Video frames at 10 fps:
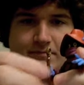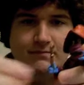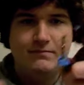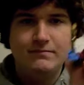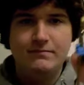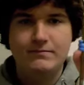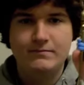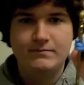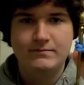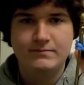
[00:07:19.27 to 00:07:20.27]

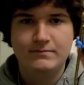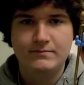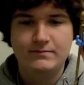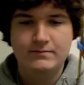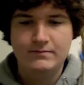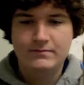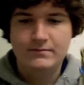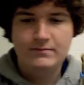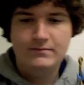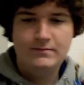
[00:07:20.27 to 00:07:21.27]
(silence)